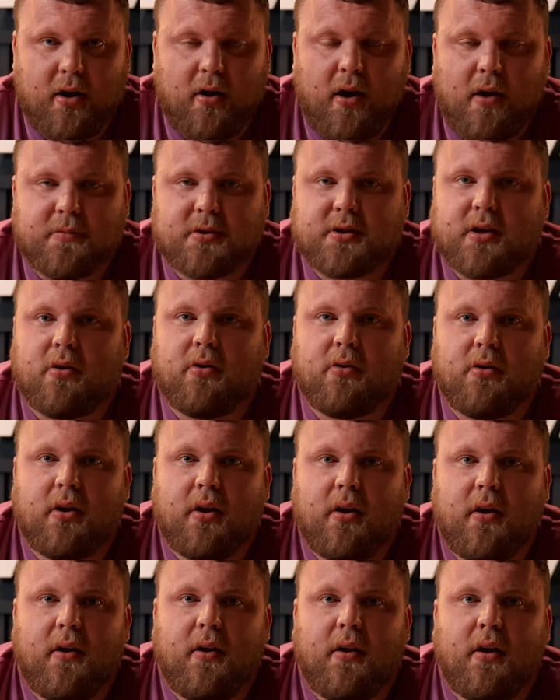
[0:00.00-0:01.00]
you know, I'm still
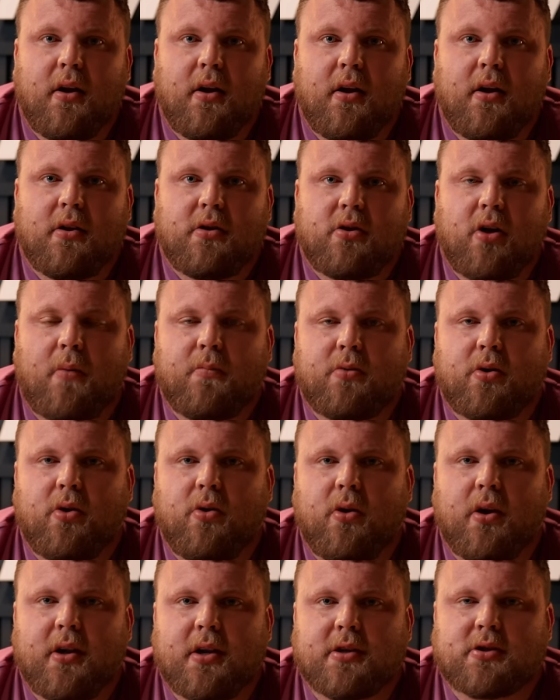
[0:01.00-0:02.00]
top
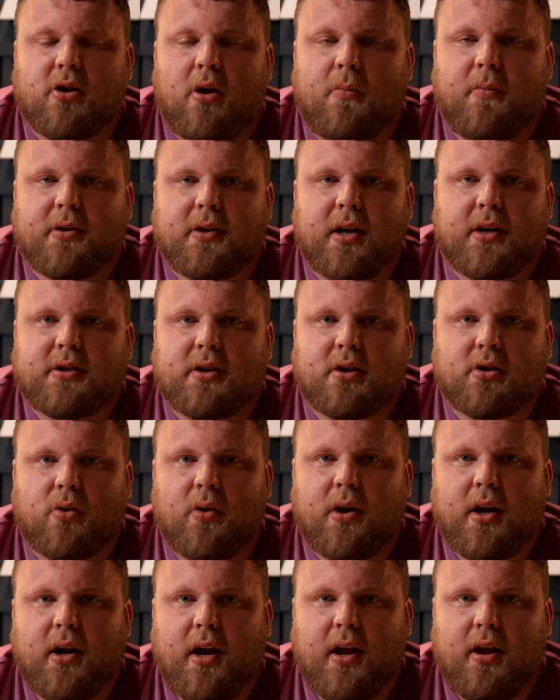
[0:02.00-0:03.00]
two at this competition
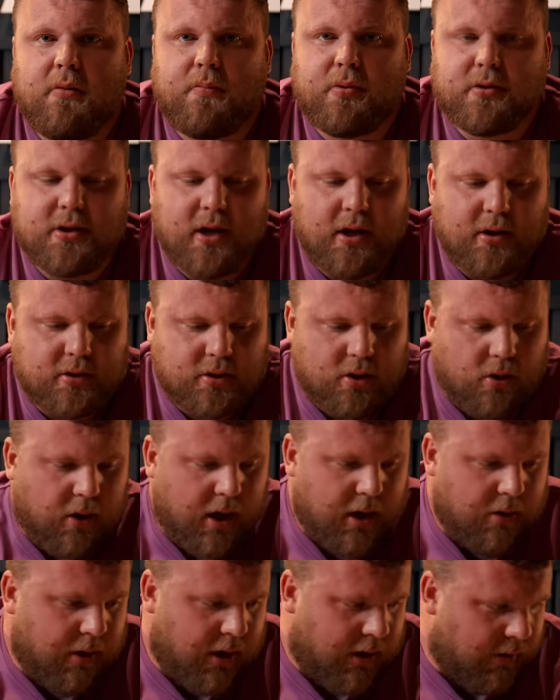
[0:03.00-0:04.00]
going in 80%. So
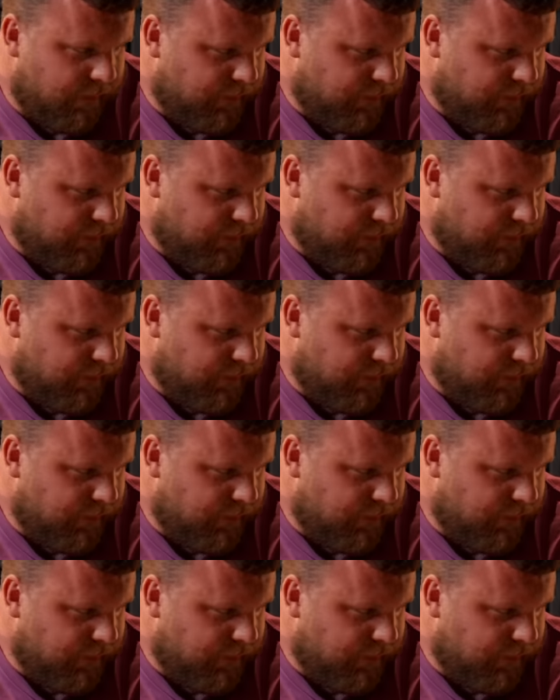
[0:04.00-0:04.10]
anyway,